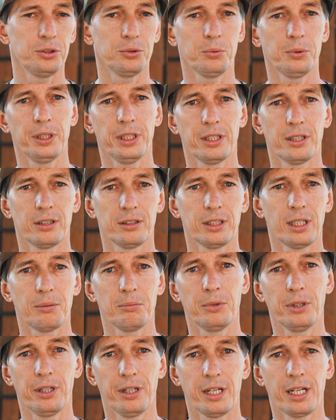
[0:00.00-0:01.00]
you wear
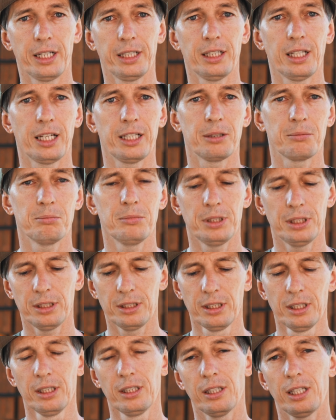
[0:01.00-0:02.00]
number 9 like
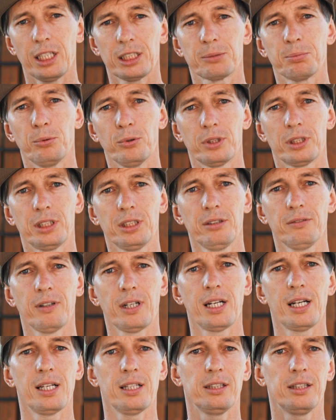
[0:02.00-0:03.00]
me, La
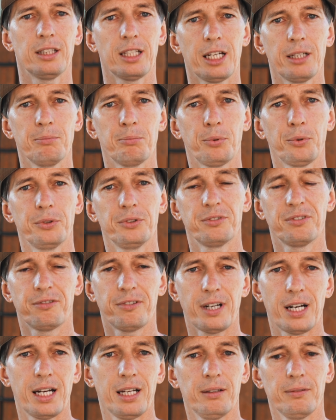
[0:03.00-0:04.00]
Sportiva
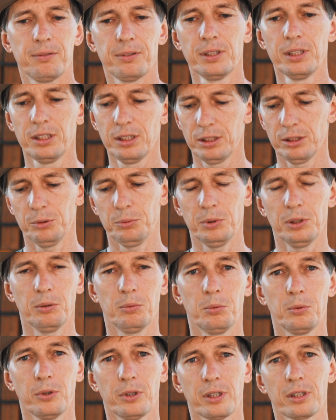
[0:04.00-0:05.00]
9.5
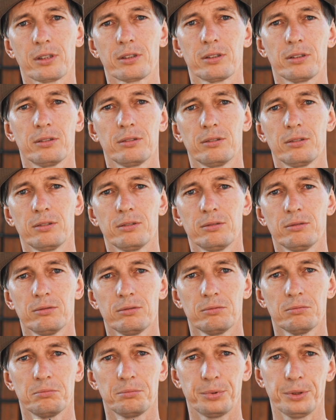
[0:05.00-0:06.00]
will work
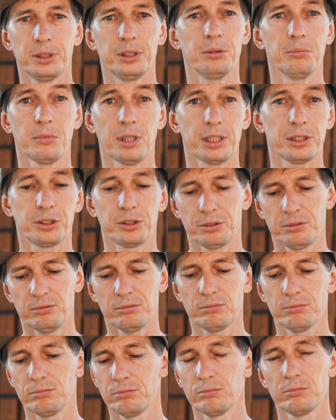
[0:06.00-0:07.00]
pretty
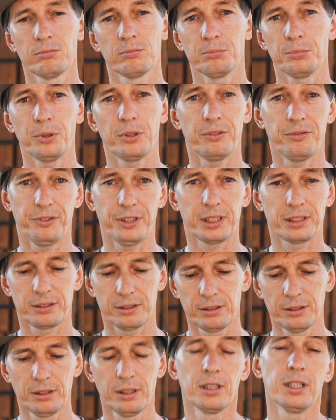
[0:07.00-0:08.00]
much
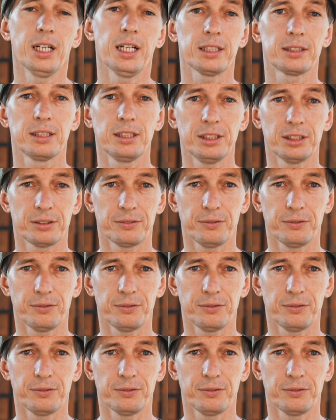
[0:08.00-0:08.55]
perfect, at